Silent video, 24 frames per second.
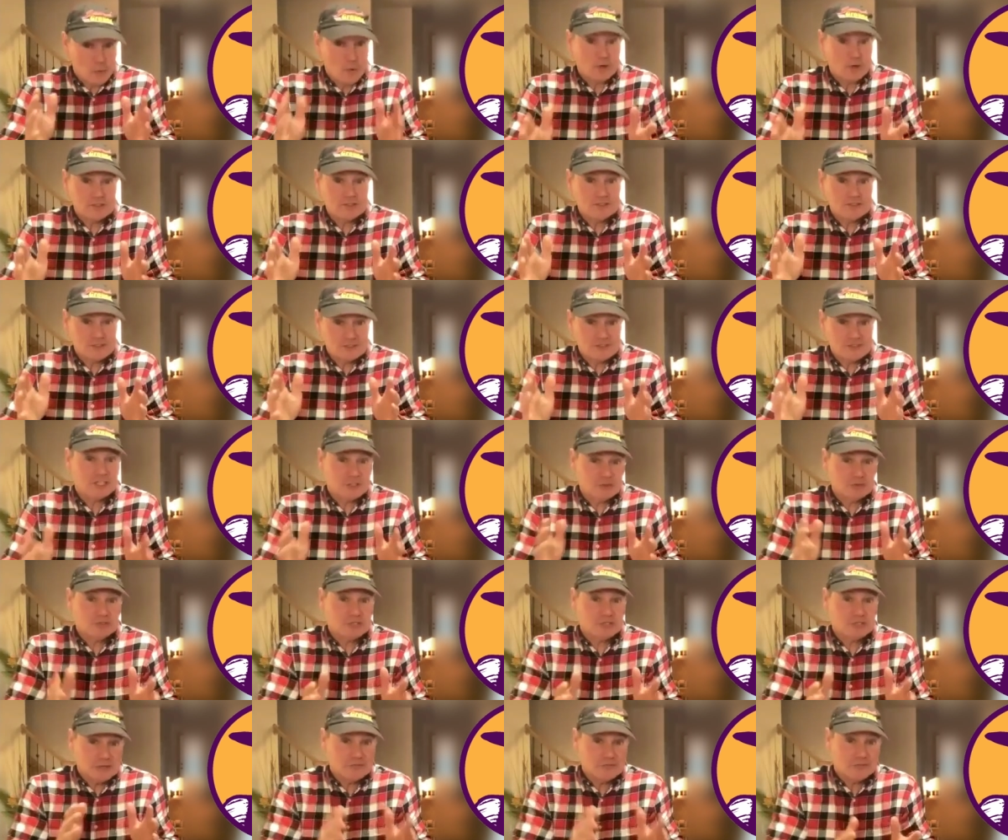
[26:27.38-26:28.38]
a one
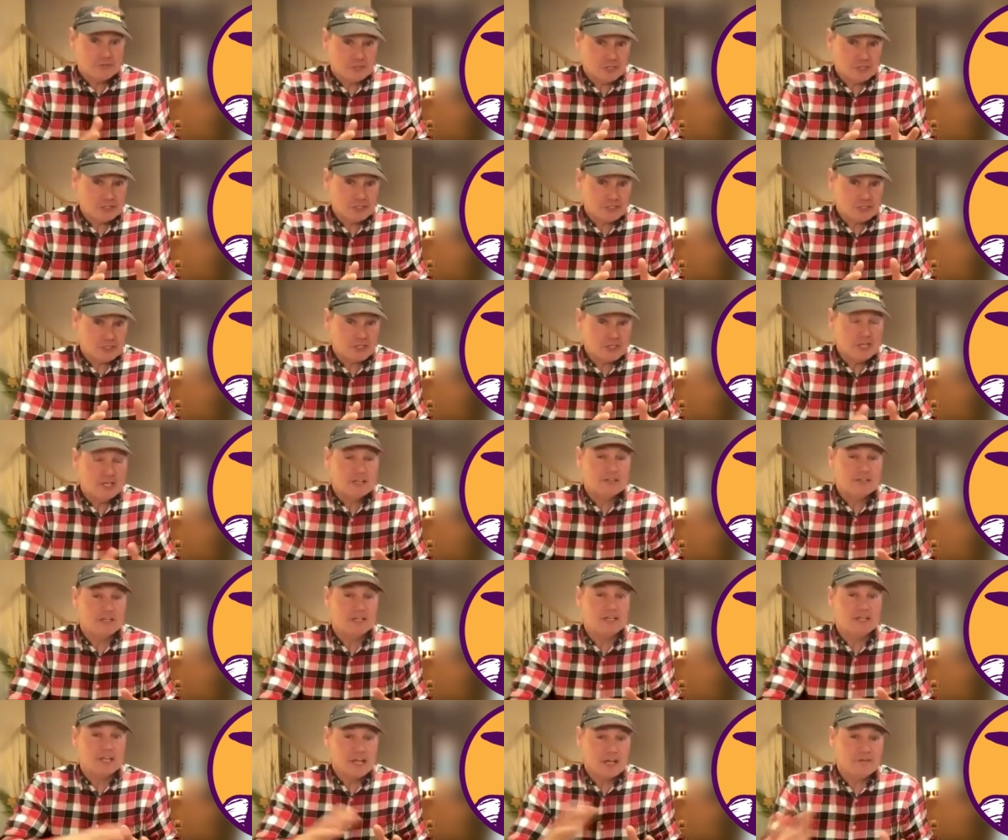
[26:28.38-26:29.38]
single
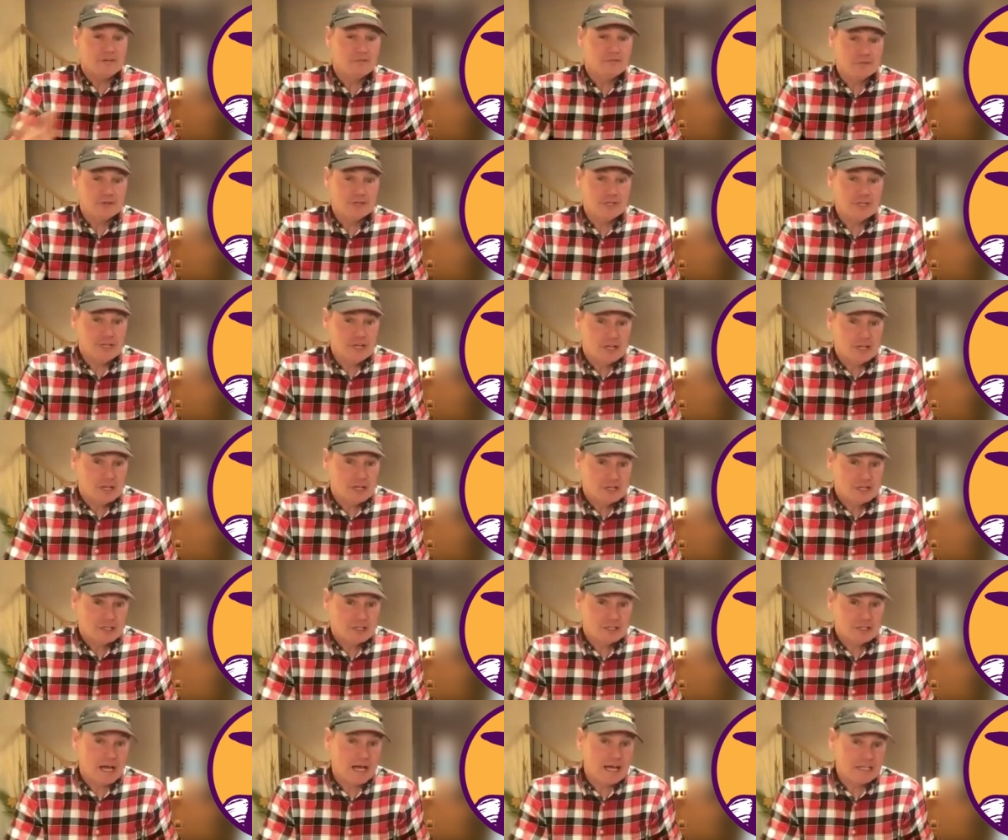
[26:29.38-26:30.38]
definition that
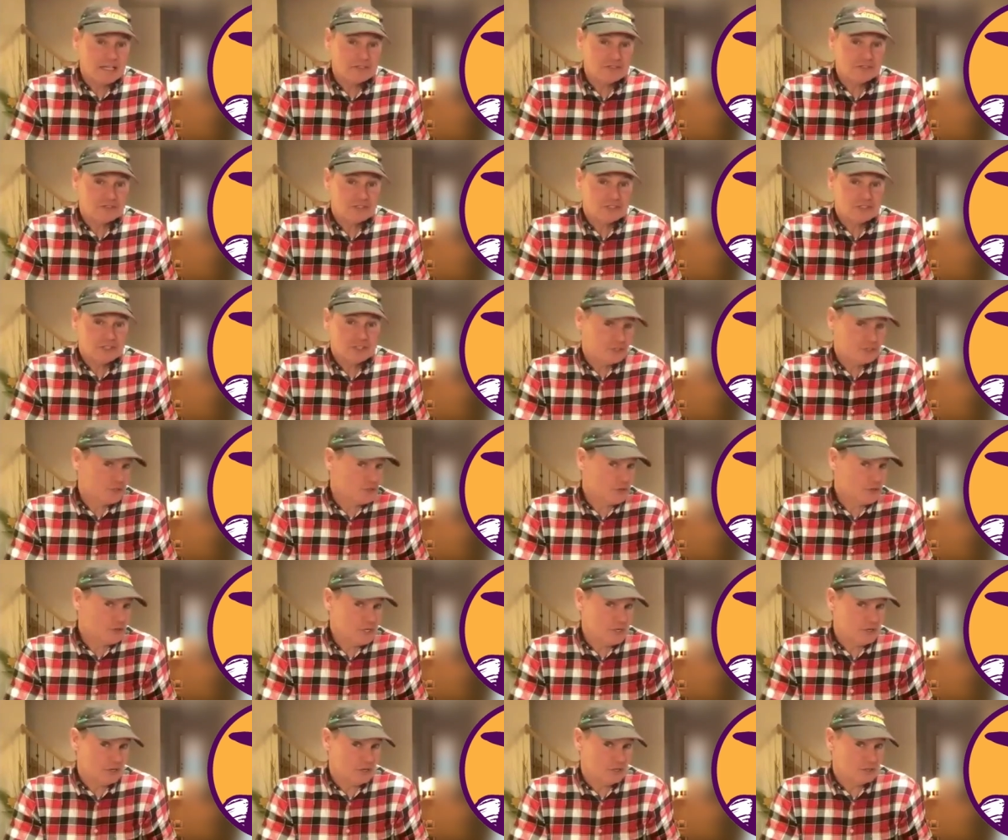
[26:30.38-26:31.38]
every class
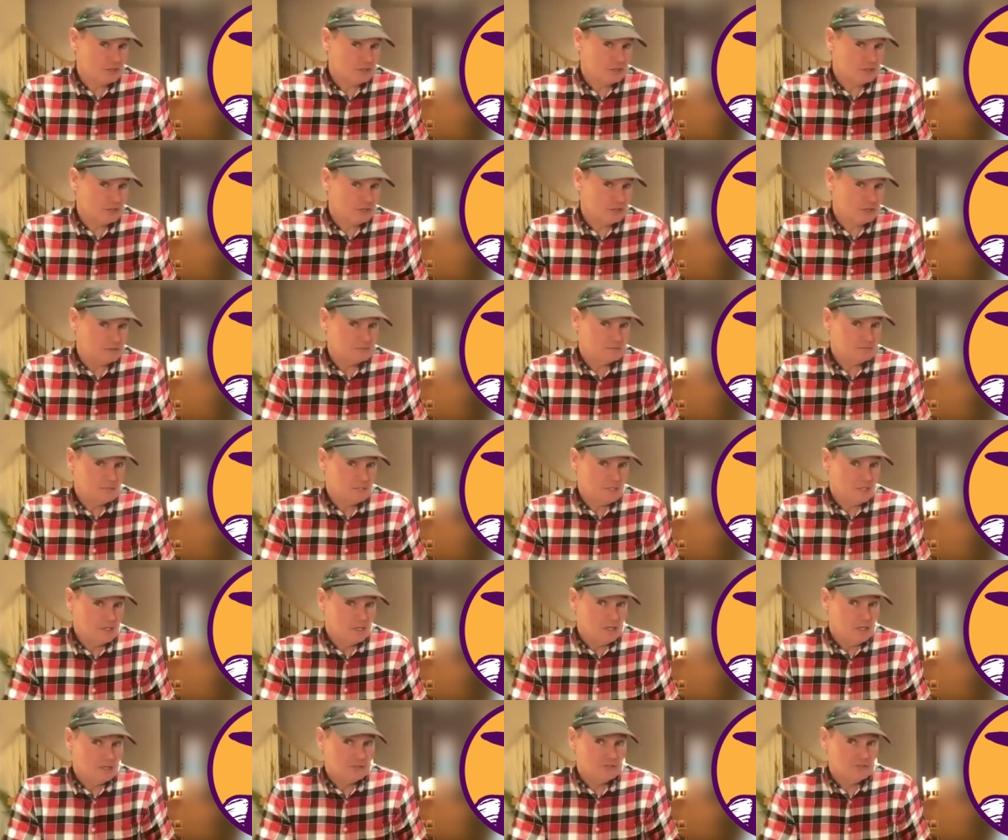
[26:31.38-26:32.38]
can agree on.
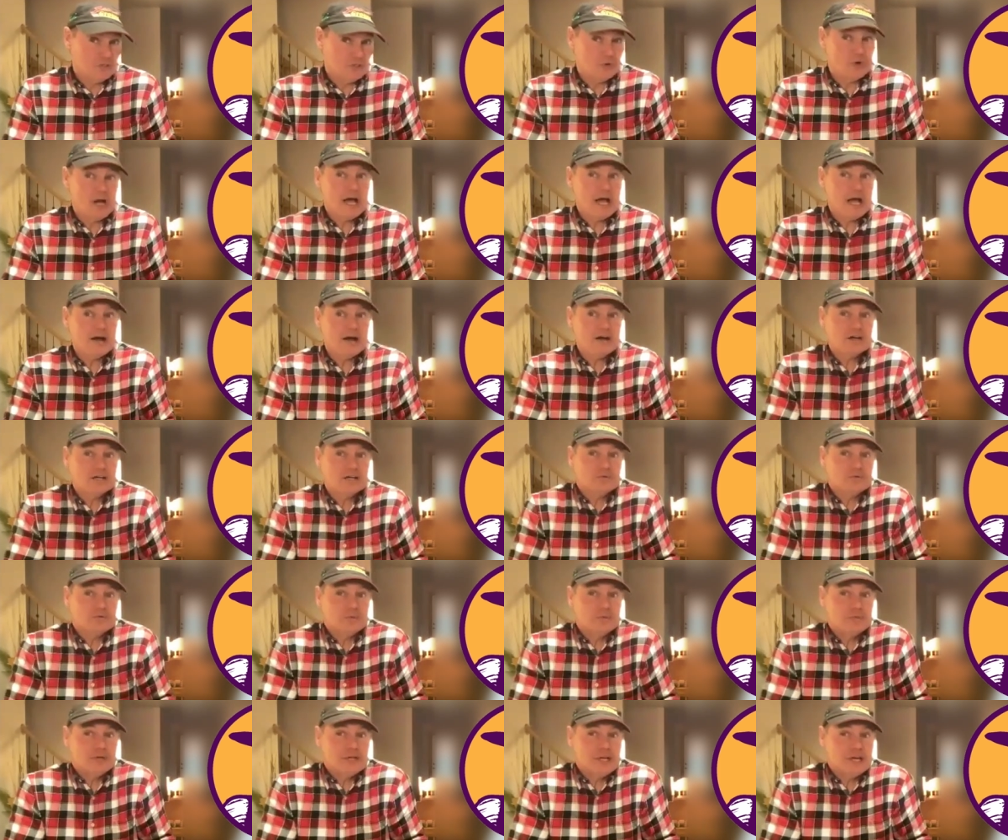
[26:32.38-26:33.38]
So
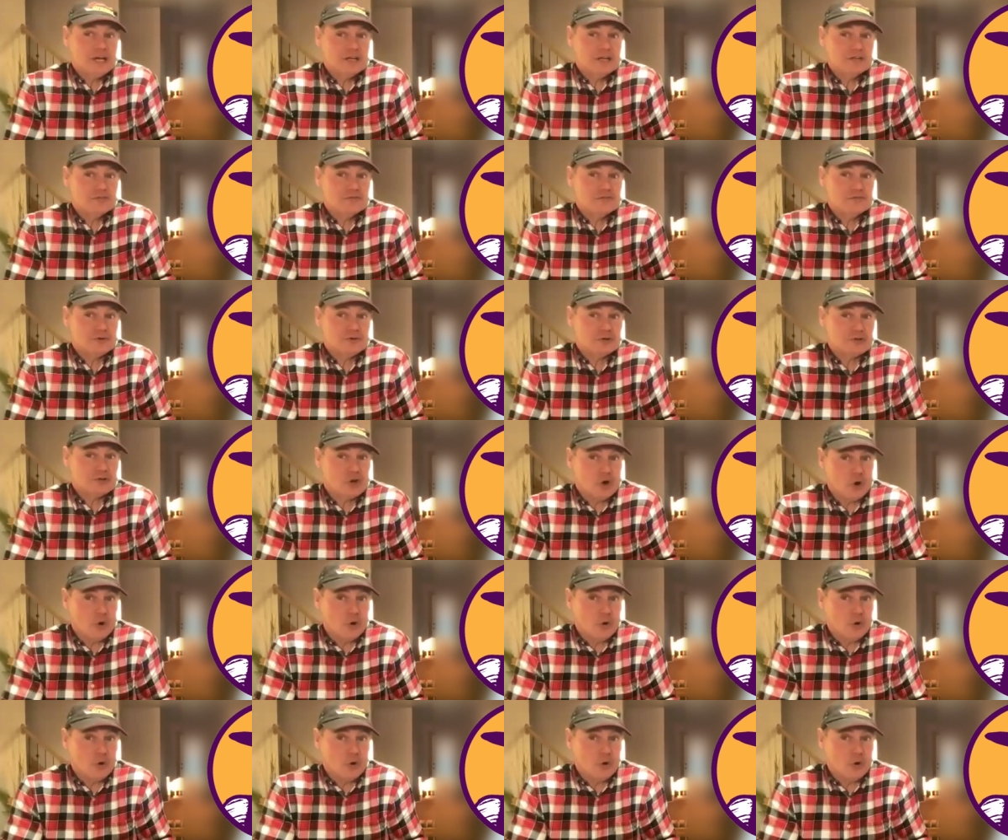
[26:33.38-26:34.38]
how can we be headed for a